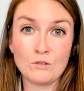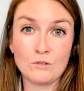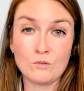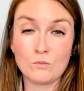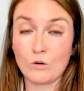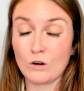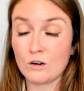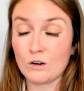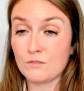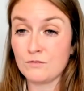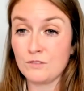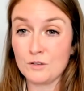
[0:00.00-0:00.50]

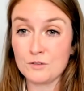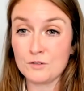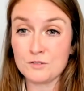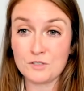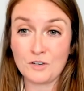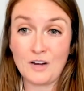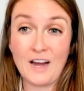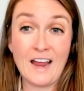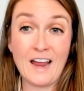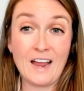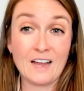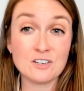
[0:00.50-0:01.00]
workflows or
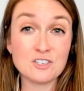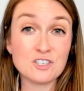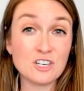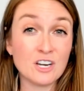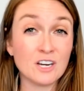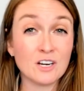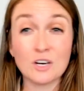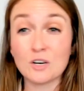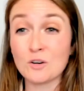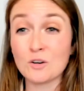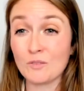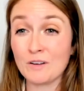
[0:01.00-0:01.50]

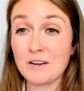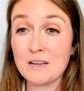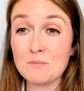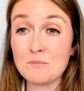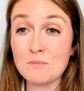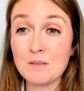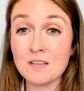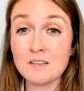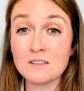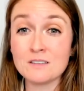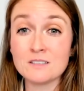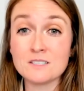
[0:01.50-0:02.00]
handshake
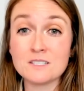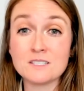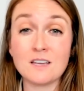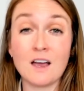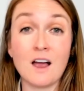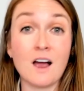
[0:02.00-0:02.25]
agreements,